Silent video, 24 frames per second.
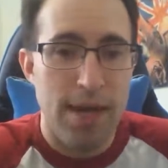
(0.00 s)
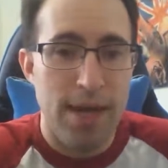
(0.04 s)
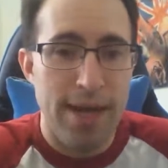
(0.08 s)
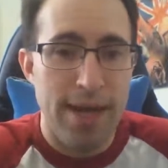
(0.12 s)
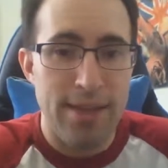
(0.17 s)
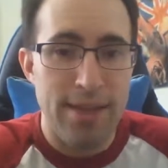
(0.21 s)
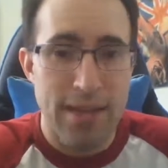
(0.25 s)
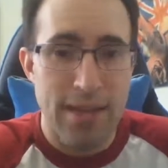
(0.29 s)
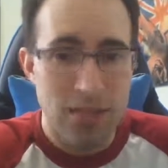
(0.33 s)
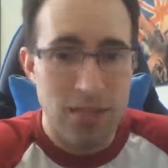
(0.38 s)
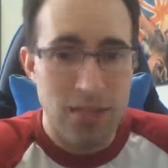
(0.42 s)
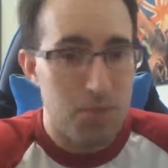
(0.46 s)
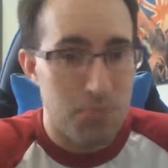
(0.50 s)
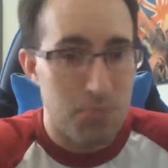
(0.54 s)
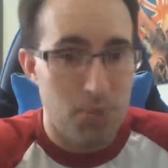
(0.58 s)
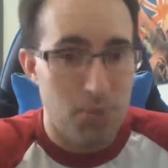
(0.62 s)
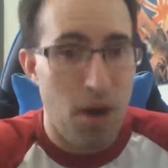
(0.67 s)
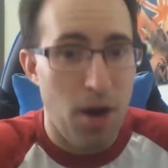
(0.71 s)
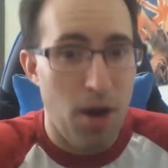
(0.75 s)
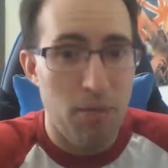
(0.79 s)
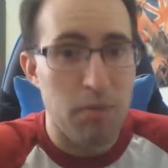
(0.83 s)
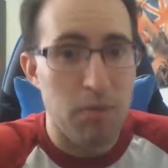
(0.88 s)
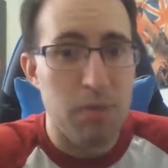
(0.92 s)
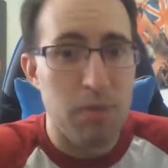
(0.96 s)
And that's
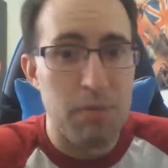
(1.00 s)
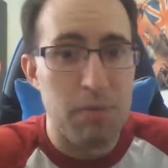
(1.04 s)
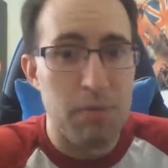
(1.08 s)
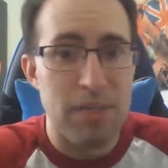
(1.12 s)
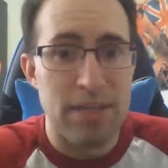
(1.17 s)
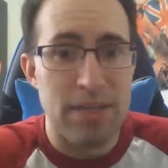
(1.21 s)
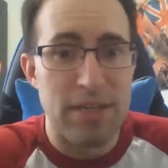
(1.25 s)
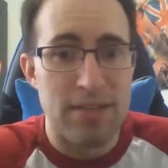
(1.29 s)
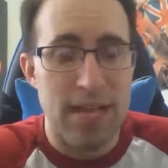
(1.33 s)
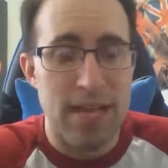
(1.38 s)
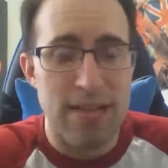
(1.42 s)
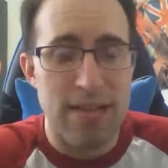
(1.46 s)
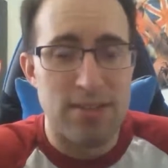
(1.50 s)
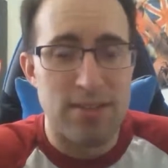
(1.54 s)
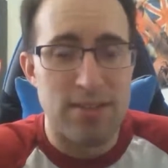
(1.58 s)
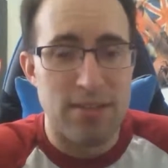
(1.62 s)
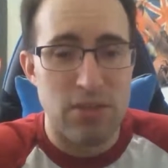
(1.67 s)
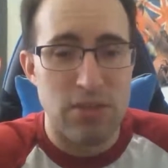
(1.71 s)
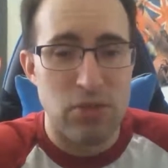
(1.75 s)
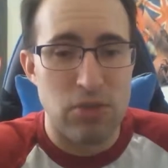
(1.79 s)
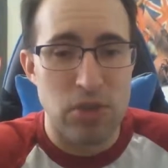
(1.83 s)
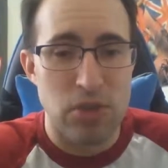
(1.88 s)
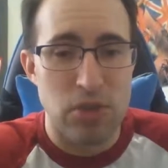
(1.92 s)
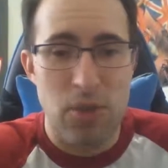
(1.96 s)
probably because I had
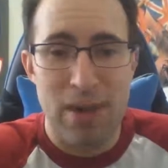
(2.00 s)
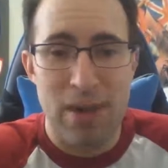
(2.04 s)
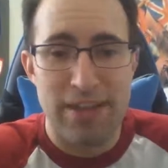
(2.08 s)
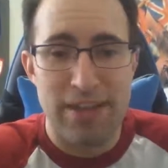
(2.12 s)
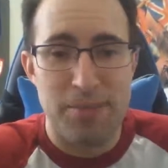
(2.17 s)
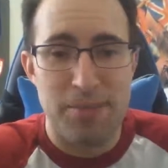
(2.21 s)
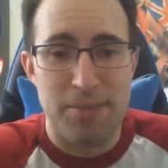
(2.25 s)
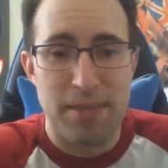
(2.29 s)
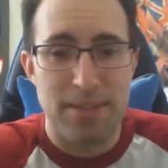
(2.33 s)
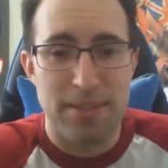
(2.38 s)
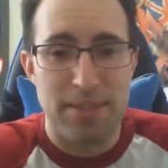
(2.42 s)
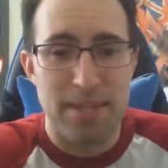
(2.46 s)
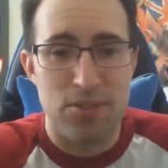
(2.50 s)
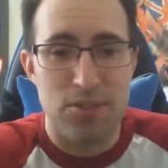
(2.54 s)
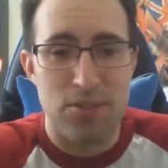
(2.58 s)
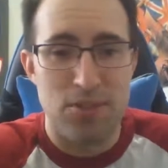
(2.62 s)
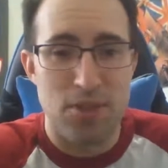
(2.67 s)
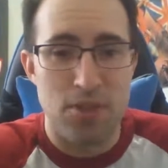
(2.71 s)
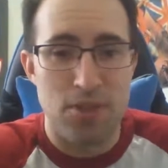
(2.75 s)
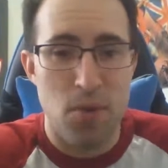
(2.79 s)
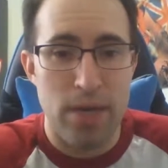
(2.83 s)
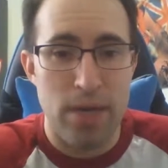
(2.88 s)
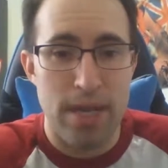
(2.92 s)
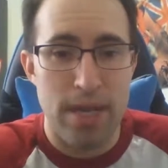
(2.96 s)
such low
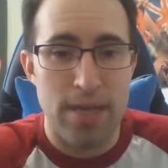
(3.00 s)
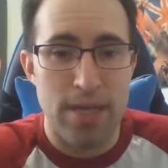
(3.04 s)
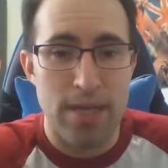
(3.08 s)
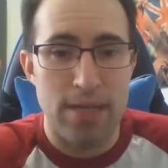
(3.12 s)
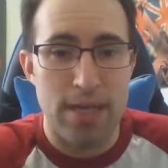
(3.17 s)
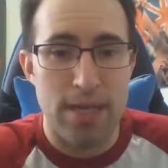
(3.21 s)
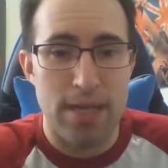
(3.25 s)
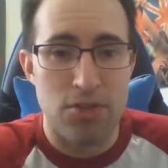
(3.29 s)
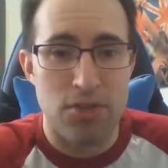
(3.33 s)
expectations going into that